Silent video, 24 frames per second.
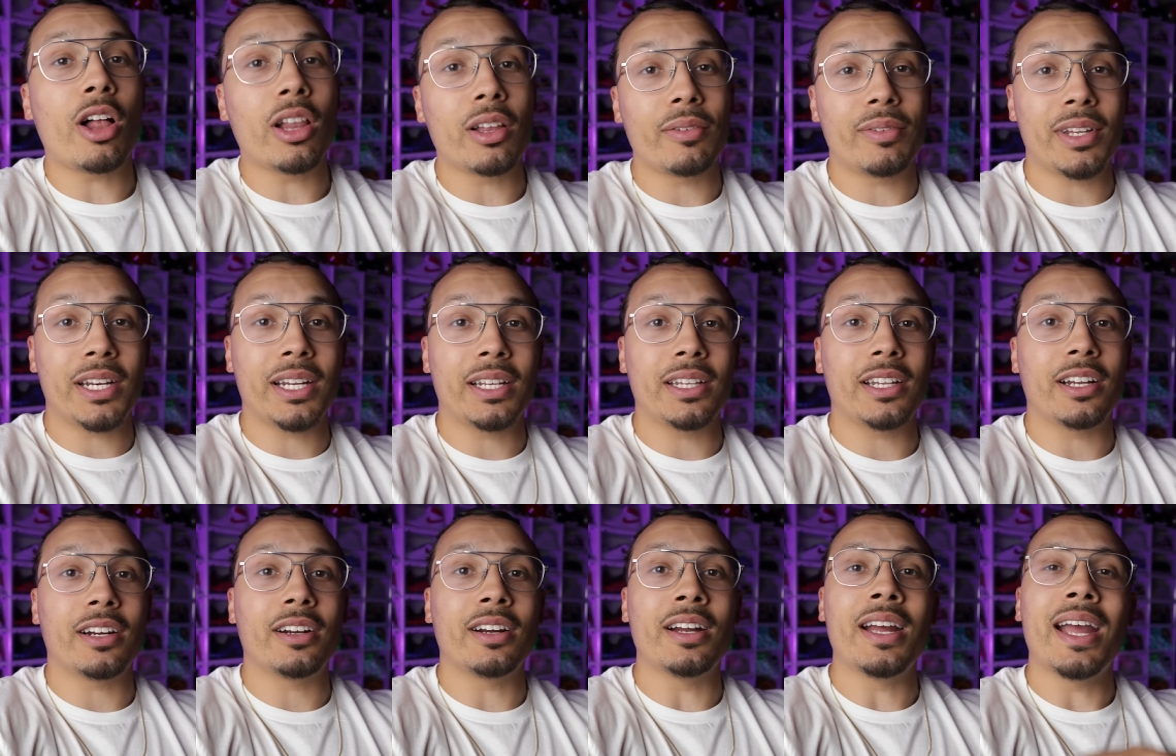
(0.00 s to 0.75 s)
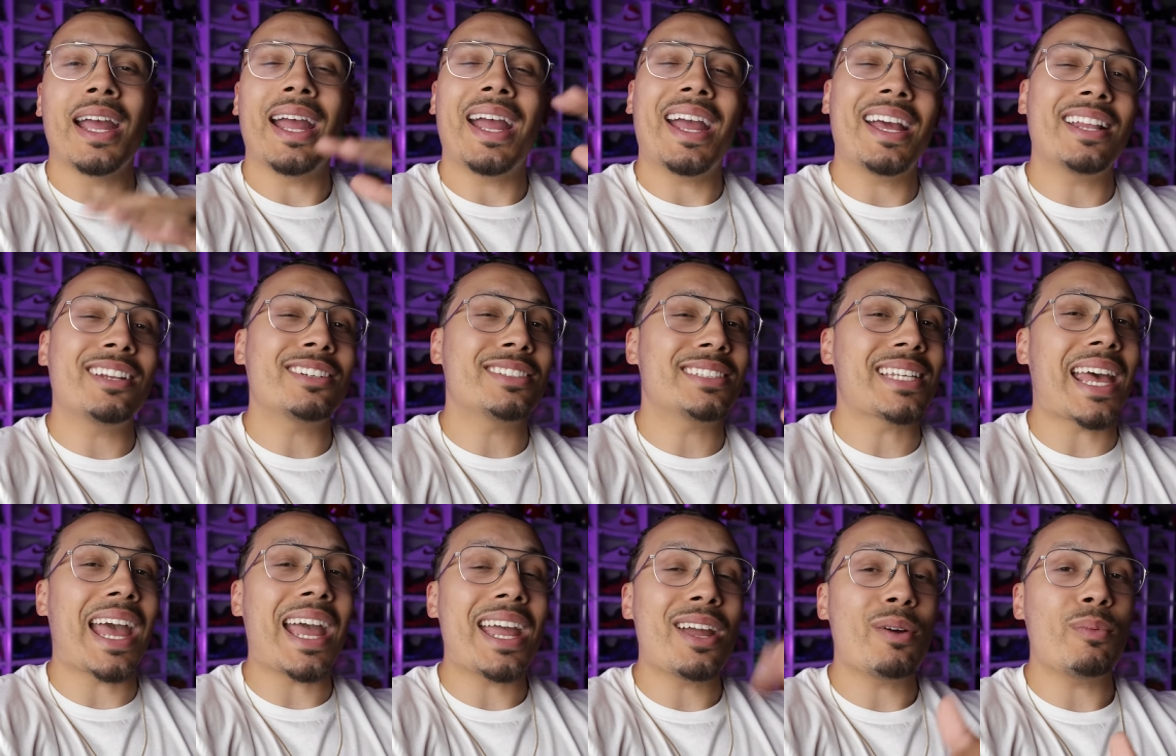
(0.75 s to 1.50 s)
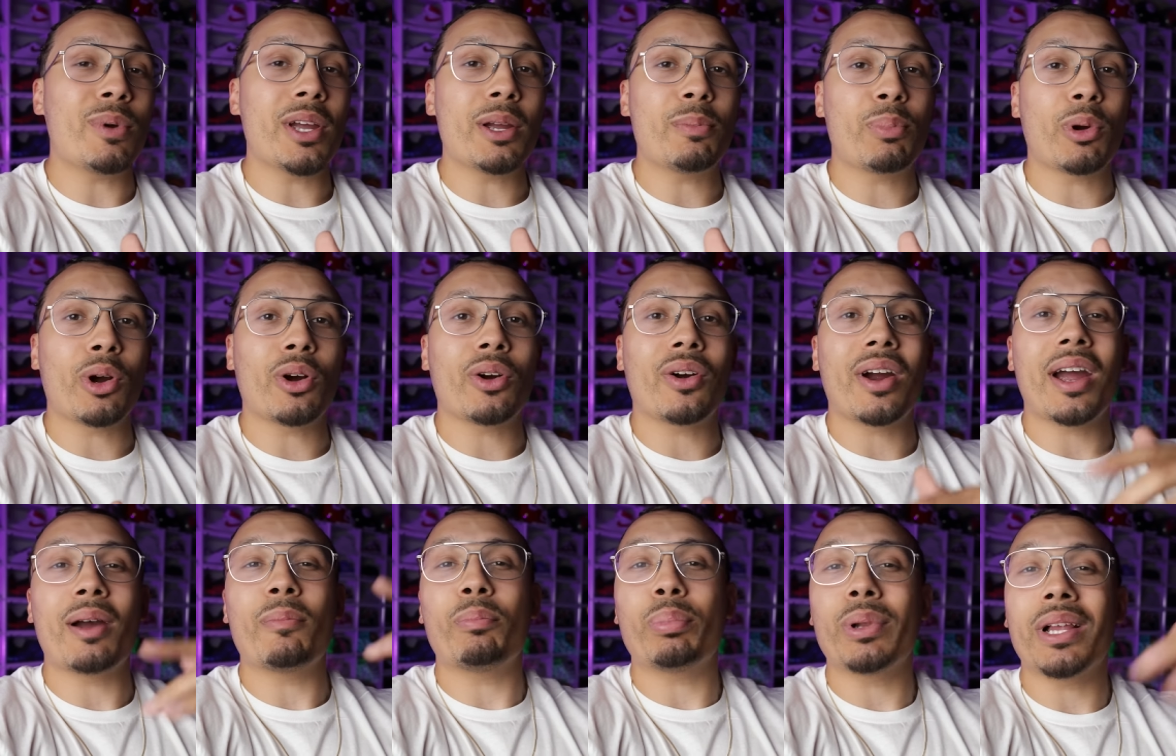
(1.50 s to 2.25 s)
all of it in there. And there's an eight week
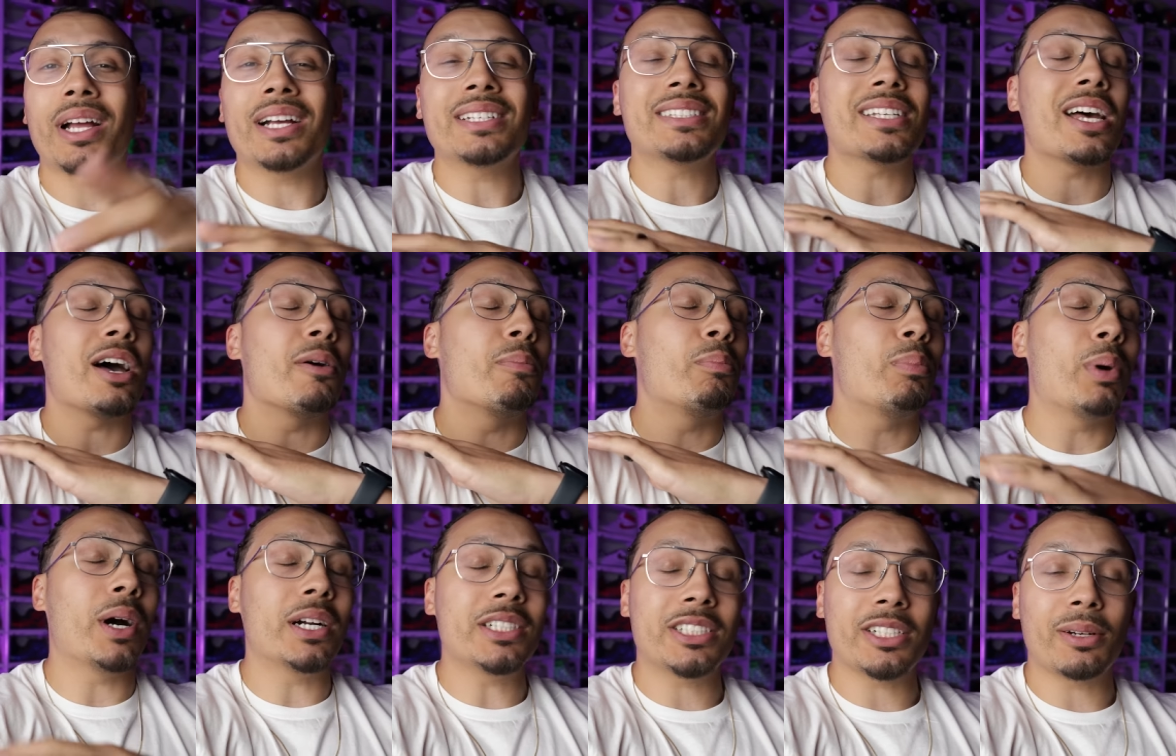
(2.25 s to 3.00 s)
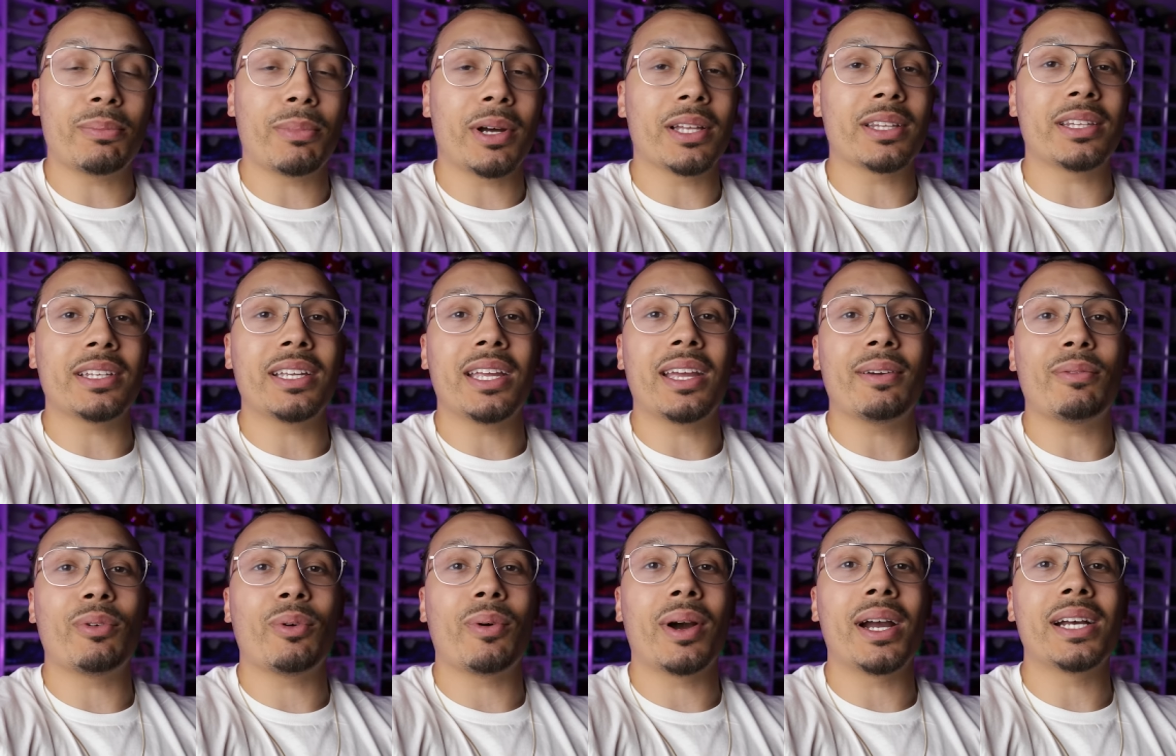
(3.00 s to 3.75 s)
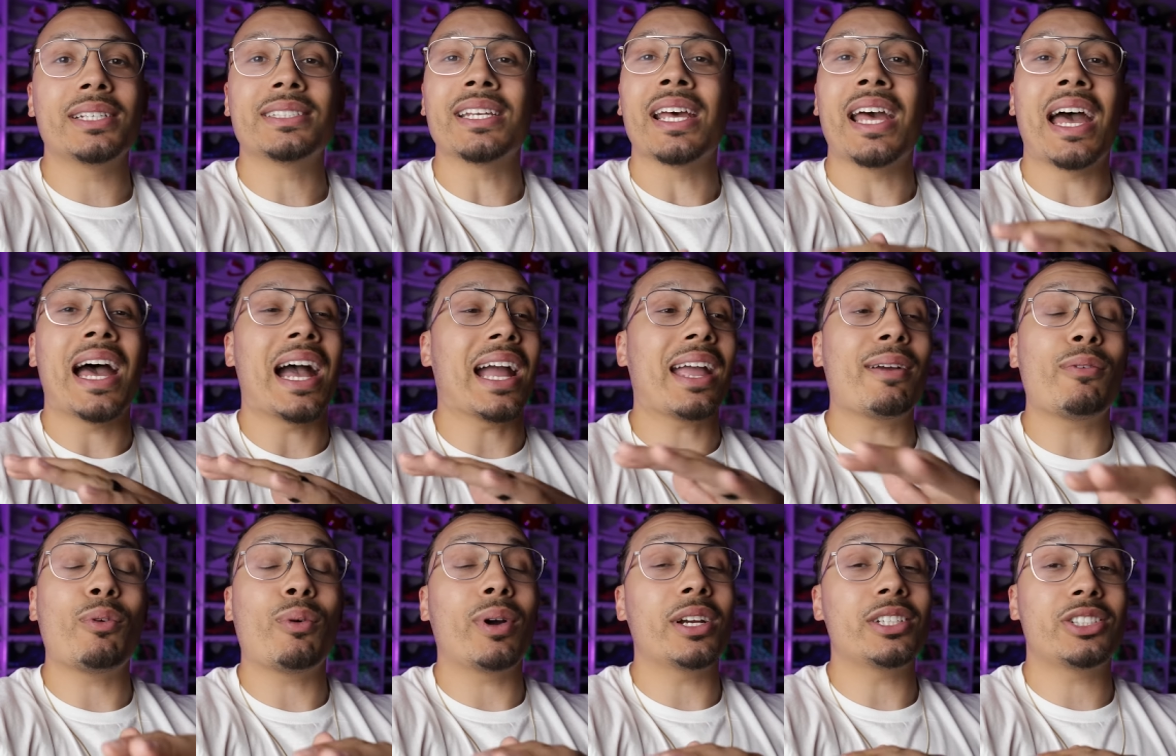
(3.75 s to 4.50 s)
program plus a bunch of monthly giveaways. I
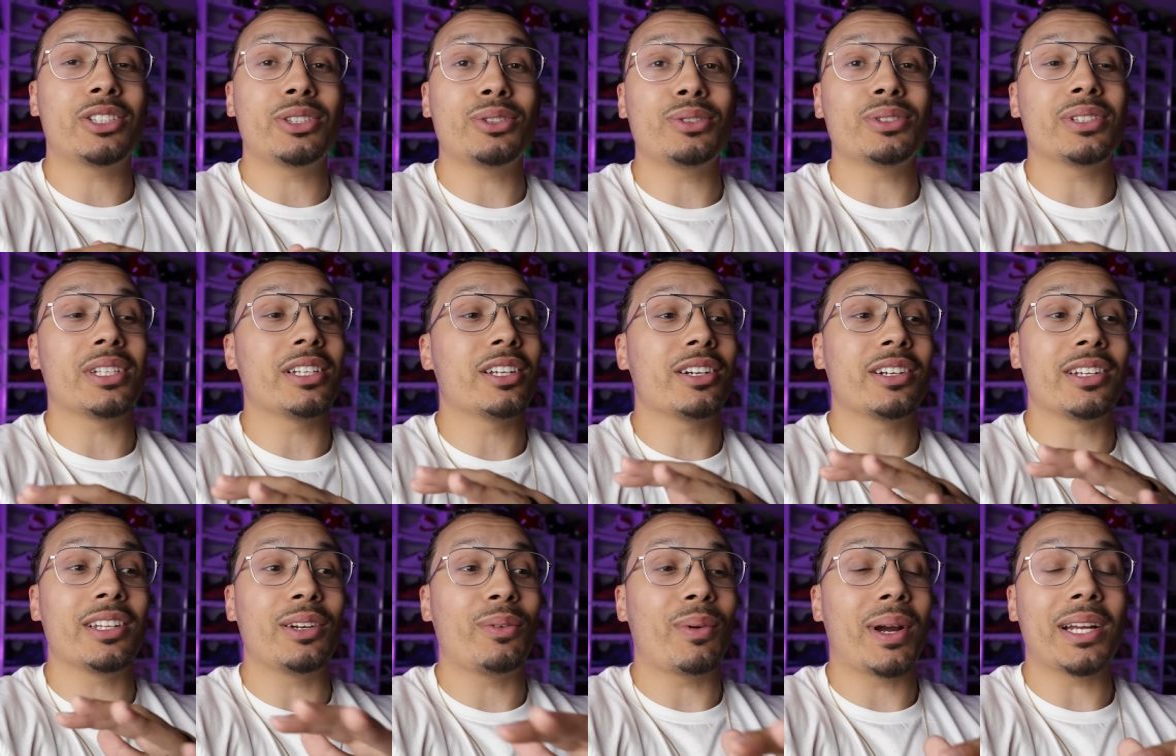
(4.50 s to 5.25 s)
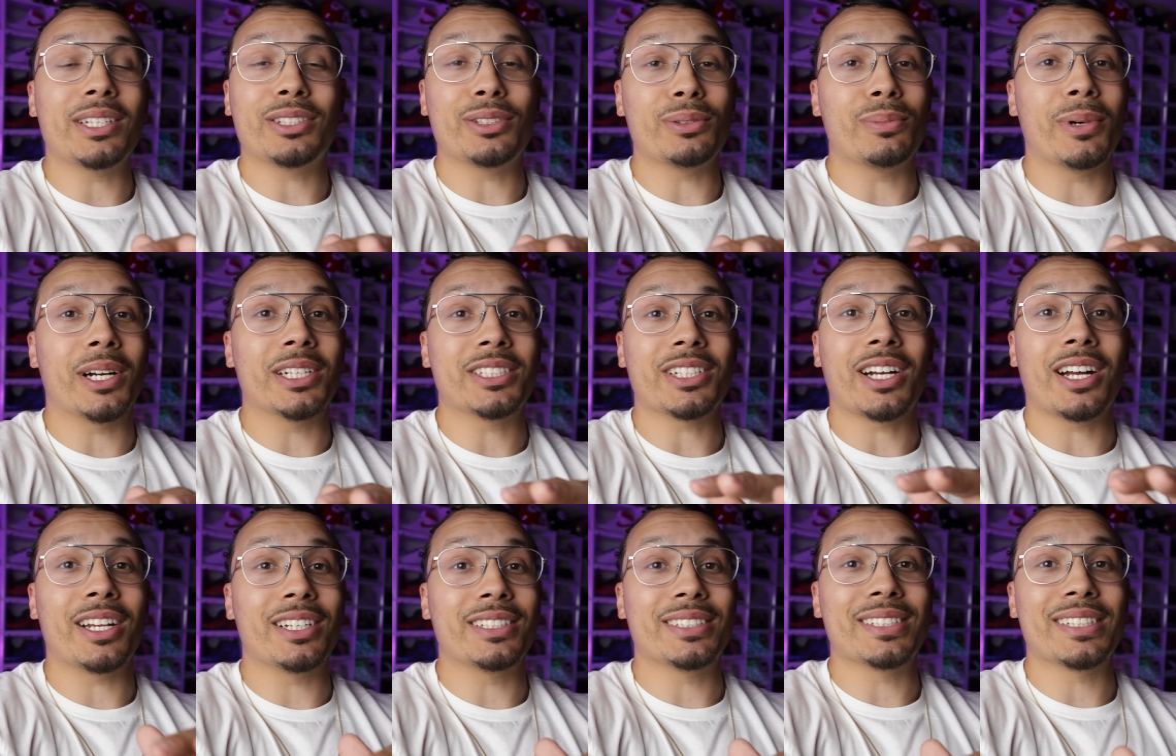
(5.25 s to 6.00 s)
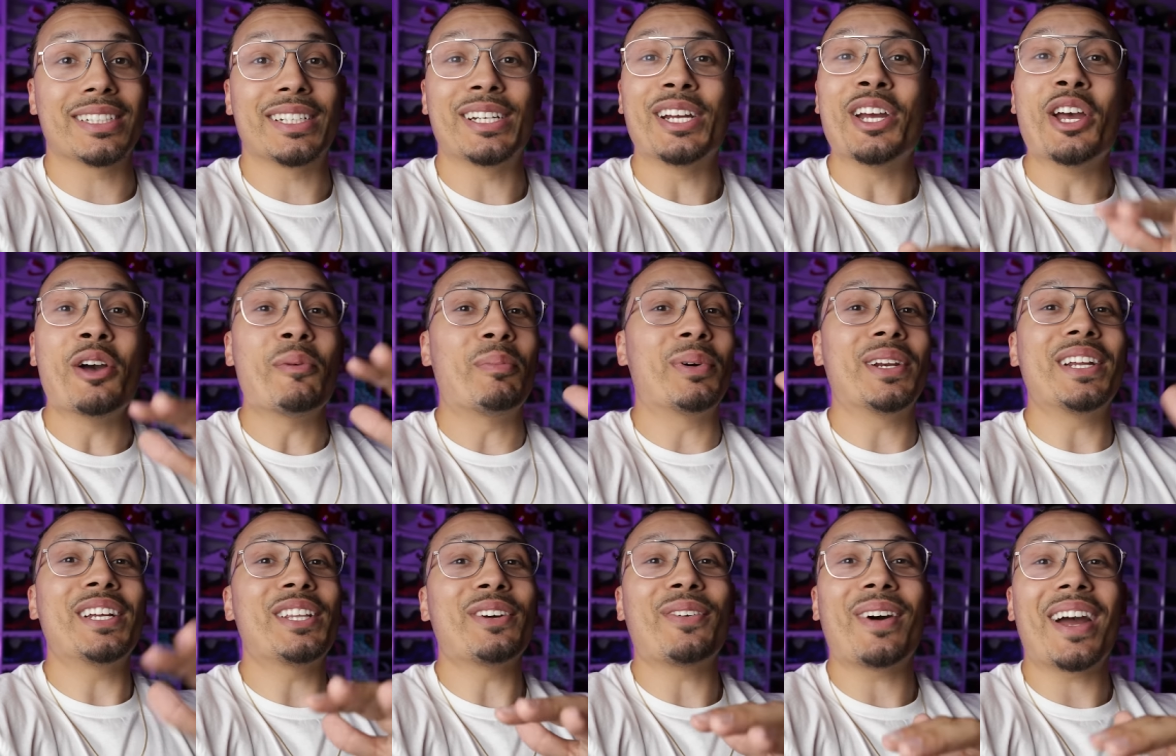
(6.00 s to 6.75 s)
give away shoes literally way too much, honestly.
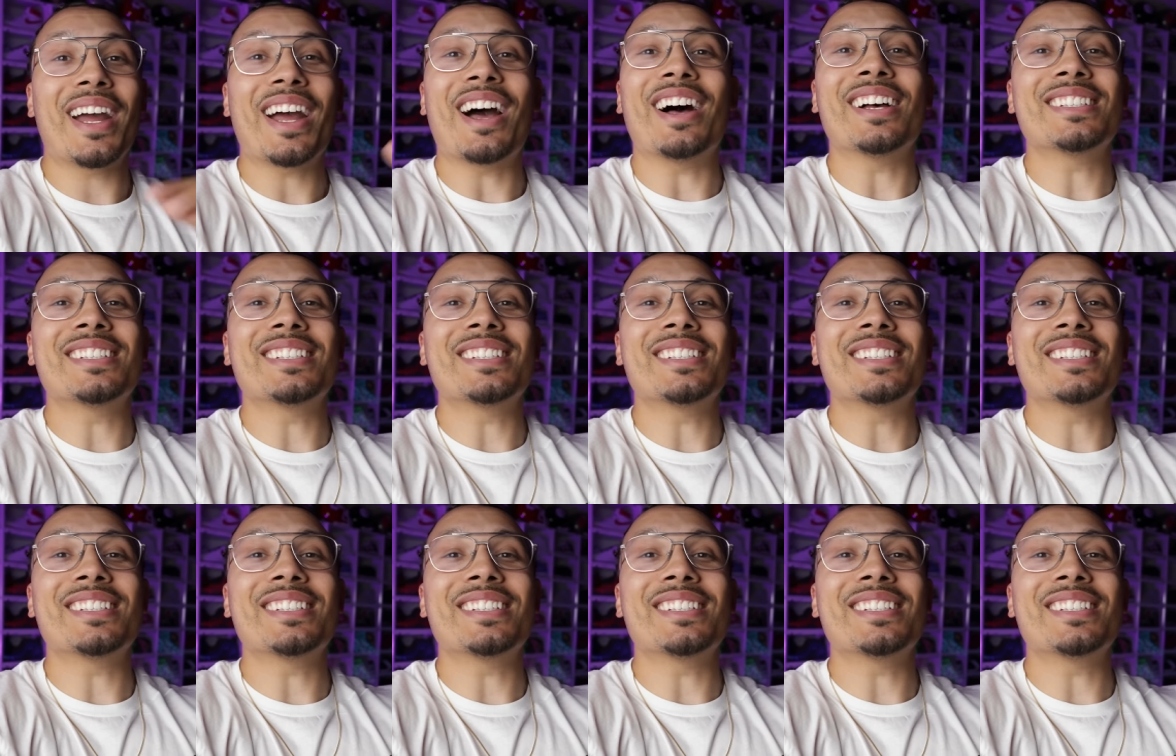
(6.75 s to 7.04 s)
But either way,